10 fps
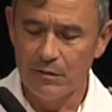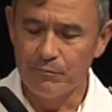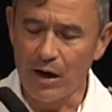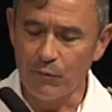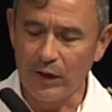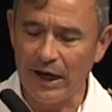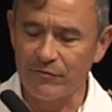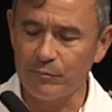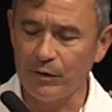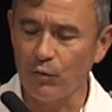But we have
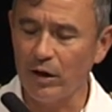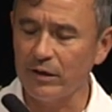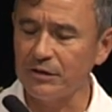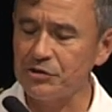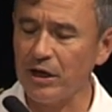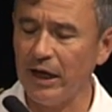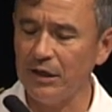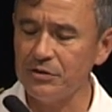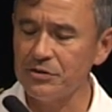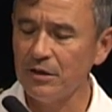to be willing to
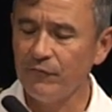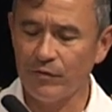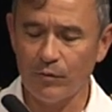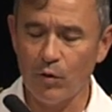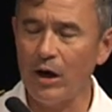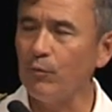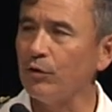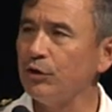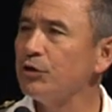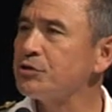change from the way we're
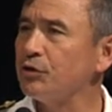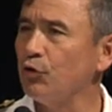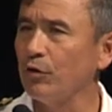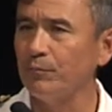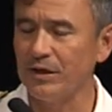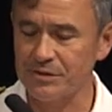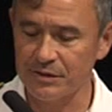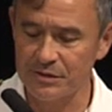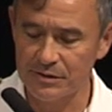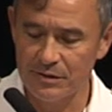used to doing
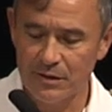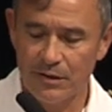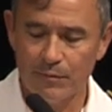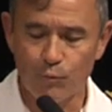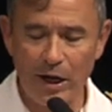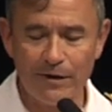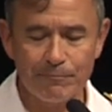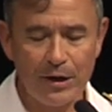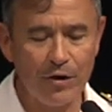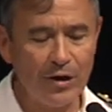business, breaking
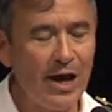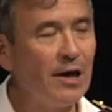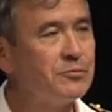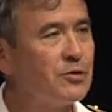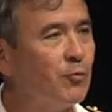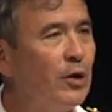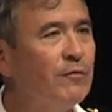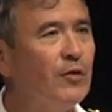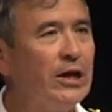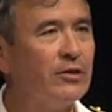paradigms and
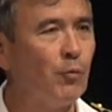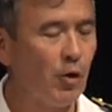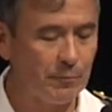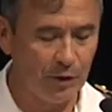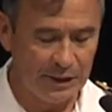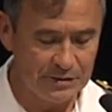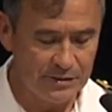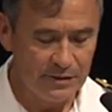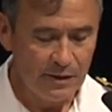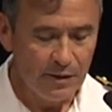reinventing the workplace.
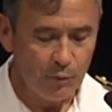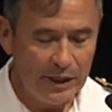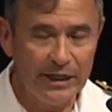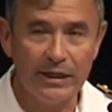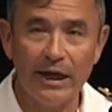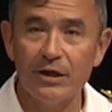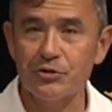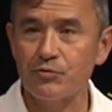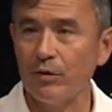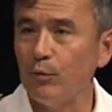We need
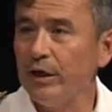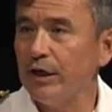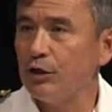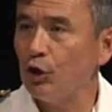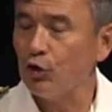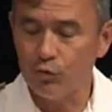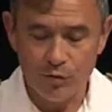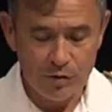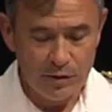industry, we need you